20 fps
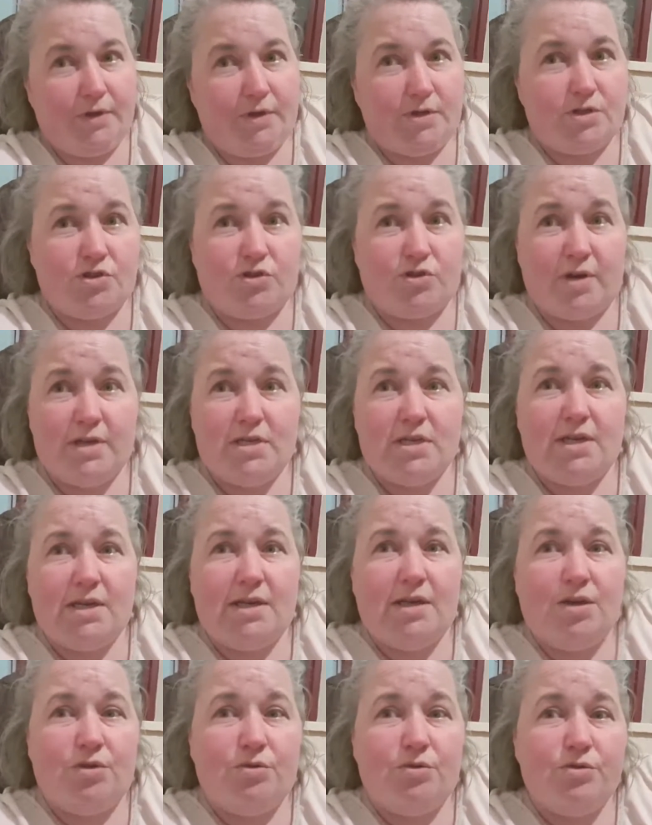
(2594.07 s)
Strangely,
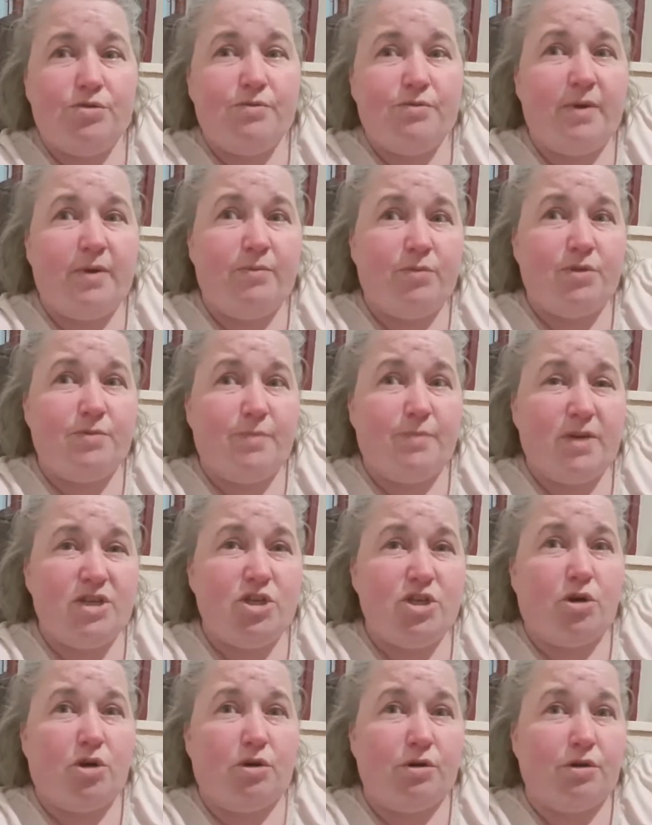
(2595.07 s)
he always remembers my
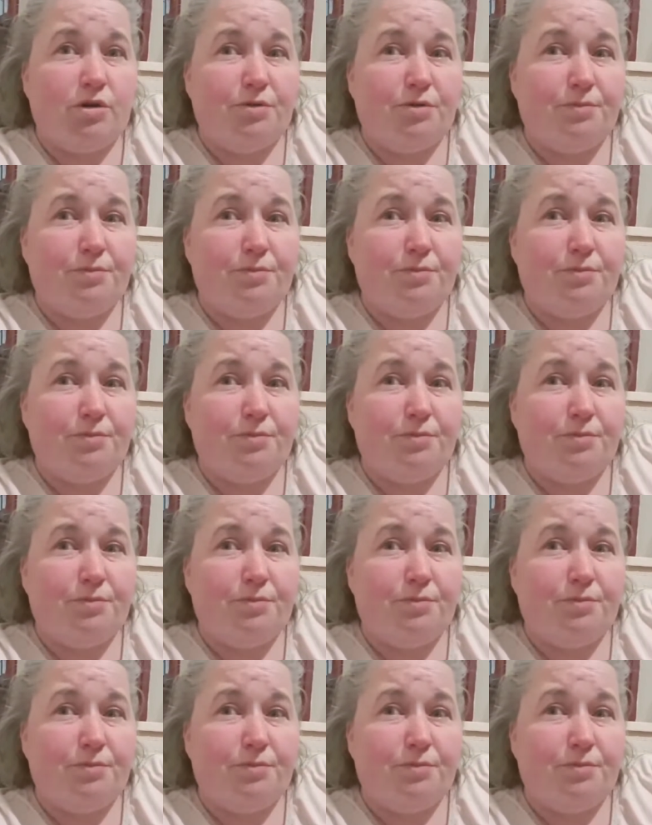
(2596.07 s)
dog,